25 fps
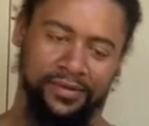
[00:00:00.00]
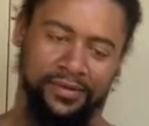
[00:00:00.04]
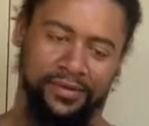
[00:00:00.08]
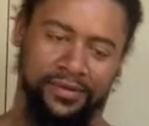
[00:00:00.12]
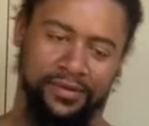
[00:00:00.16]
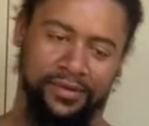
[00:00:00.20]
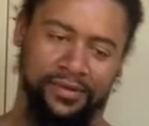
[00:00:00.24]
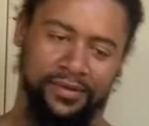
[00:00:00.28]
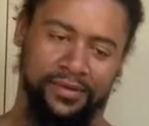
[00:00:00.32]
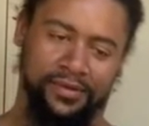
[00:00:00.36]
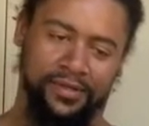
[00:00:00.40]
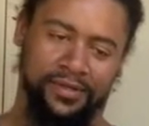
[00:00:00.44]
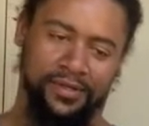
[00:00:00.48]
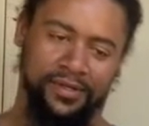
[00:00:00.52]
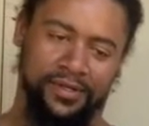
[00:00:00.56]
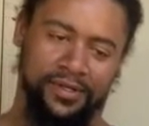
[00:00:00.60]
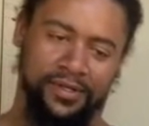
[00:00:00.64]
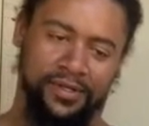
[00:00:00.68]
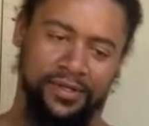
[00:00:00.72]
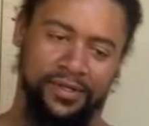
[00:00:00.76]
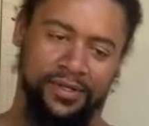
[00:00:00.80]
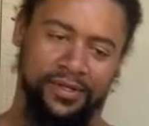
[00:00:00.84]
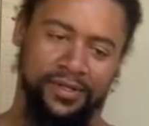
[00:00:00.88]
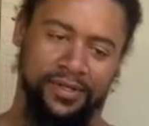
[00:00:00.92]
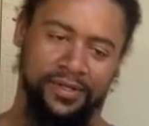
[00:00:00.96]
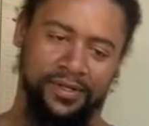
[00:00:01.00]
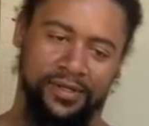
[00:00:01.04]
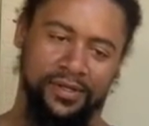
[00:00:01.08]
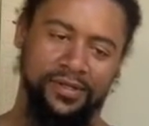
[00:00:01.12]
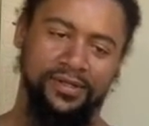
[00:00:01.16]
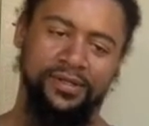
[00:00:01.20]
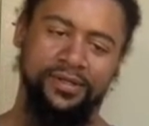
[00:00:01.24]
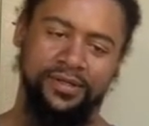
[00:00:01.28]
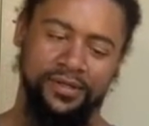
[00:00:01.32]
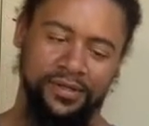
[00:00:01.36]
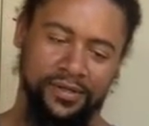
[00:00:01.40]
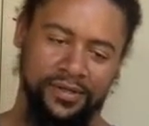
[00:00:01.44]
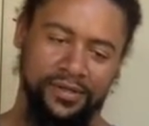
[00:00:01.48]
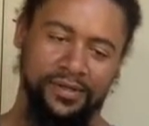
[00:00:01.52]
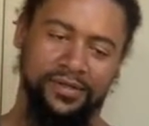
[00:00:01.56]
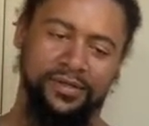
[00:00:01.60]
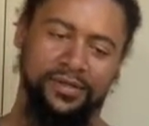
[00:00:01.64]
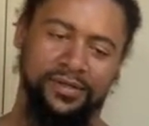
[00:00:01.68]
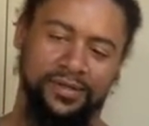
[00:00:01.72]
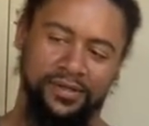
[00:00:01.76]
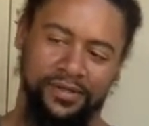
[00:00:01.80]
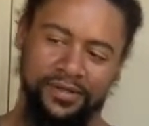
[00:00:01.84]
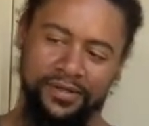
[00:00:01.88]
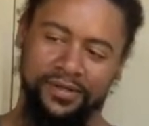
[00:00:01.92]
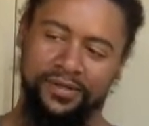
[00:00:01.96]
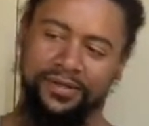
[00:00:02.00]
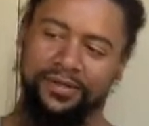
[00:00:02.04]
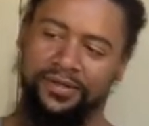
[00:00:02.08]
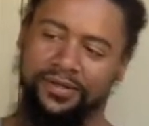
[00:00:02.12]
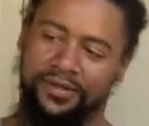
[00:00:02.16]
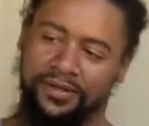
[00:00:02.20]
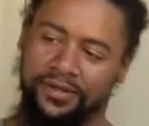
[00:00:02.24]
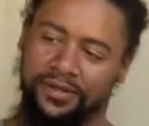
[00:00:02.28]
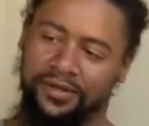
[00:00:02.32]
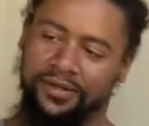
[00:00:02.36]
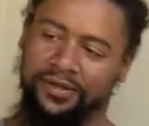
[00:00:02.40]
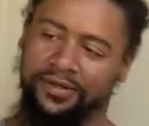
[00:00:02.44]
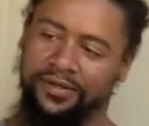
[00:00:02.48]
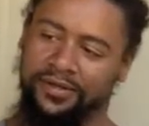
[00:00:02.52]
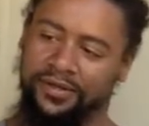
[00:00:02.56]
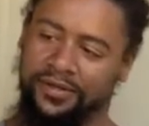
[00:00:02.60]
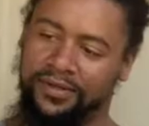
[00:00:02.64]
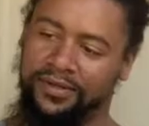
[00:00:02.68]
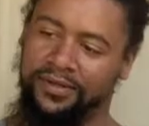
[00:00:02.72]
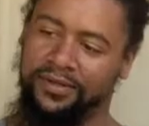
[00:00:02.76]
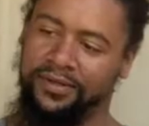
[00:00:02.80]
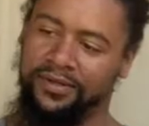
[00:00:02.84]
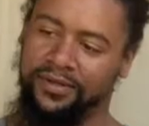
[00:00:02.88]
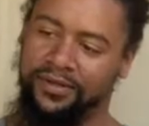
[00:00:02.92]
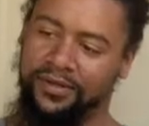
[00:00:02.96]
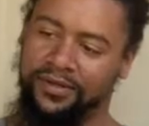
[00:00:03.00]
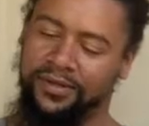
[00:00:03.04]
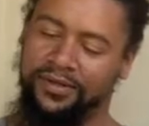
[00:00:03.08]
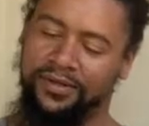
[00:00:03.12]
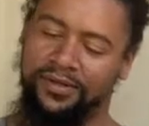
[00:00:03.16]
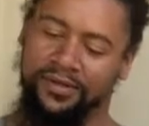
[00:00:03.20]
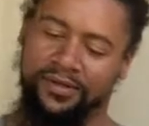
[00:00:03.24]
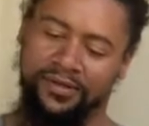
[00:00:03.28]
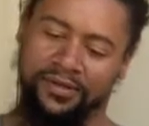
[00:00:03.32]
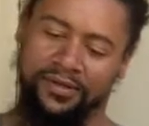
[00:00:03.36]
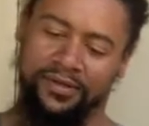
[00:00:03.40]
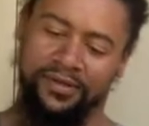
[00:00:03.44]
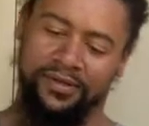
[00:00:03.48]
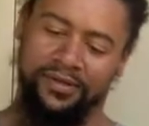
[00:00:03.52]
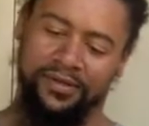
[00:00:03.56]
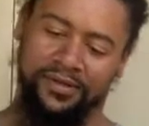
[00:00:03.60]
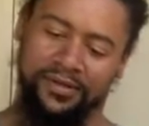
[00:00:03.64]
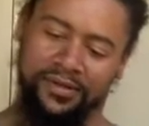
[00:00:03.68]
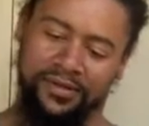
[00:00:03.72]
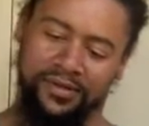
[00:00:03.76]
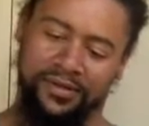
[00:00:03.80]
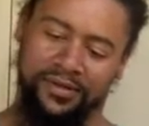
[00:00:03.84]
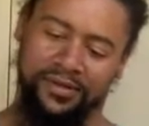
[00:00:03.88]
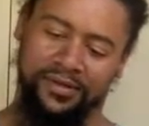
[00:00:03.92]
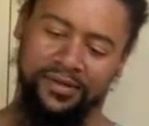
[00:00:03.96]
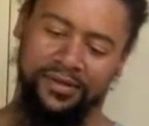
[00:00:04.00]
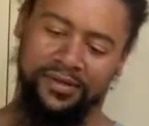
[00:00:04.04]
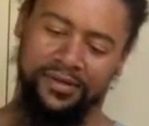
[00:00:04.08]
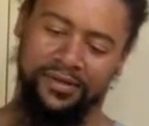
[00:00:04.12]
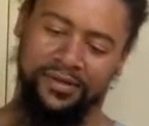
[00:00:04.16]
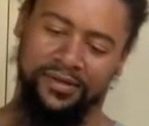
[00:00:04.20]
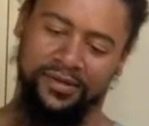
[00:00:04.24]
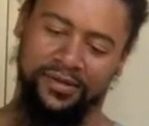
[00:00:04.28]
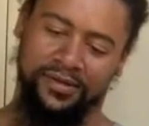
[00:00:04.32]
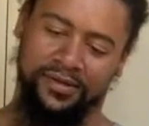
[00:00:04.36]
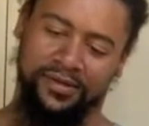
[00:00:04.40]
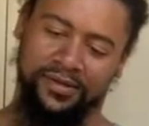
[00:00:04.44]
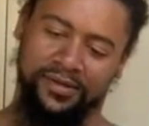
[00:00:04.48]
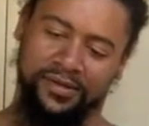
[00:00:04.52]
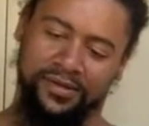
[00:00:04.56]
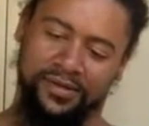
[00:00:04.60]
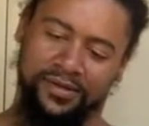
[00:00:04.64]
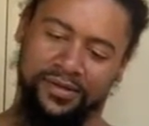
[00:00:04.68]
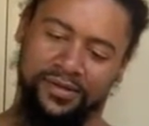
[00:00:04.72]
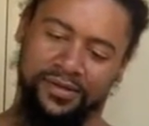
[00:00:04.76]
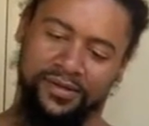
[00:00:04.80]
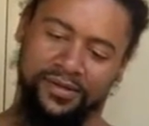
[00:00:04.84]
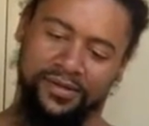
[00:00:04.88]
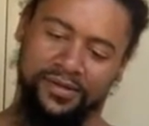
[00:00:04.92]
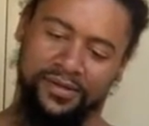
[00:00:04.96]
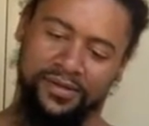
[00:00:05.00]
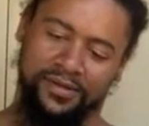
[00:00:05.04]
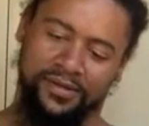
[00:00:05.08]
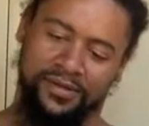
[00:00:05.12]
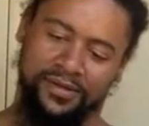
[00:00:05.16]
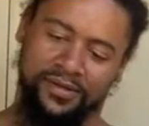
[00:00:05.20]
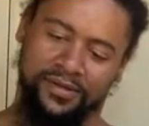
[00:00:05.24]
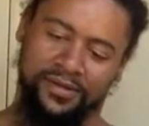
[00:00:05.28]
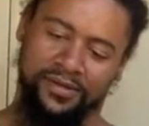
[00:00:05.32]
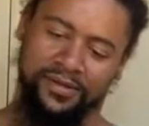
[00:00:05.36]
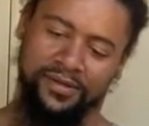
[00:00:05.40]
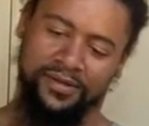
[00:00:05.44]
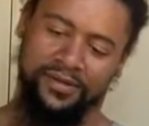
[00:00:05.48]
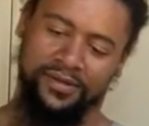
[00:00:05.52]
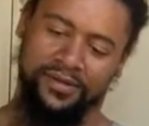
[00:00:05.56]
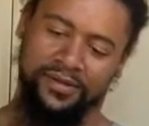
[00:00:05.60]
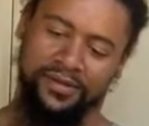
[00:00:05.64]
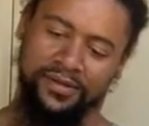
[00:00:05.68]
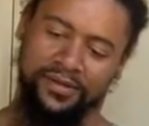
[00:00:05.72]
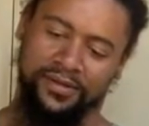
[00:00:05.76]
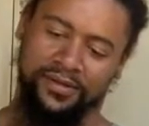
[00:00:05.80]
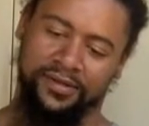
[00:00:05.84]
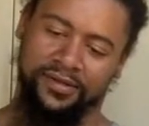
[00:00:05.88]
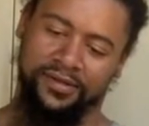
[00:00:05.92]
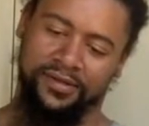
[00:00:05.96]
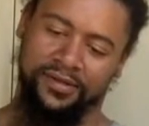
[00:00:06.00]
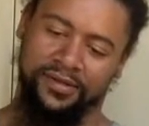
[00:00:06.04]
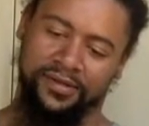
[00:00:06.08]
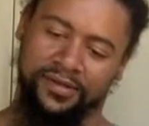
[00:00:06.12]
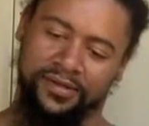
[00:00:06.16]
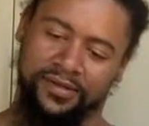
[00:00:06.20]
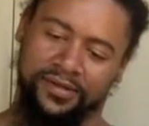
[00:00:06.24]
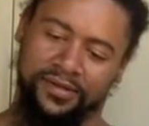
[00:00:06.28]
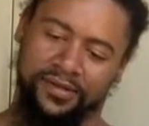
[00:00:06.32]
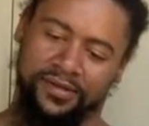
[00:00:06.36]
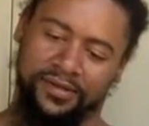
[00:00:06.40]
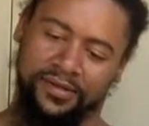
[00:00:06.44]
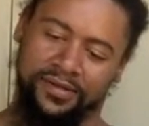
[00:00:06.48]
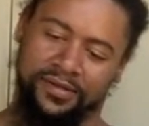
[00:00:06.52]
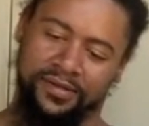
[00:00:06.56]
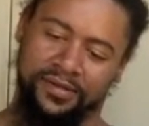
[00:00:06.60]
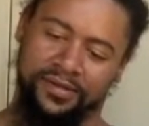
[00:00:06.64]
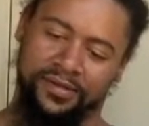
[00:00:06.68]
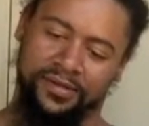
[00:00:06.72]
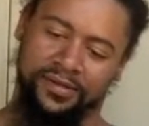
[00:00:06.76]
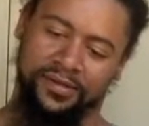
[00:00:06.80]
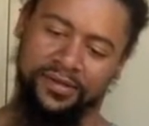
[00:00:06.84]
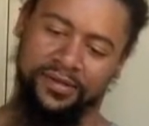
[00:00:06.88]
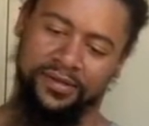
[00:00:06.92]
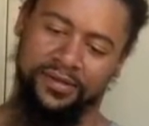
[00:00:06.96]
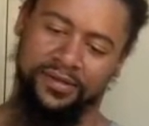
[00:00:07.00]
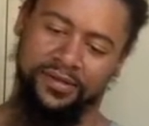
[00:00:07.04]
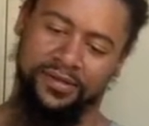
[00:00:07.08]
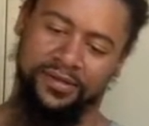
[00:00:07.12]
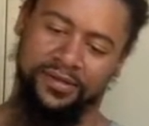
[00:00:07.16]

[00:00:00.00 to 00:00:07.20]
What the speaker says: (not speaking)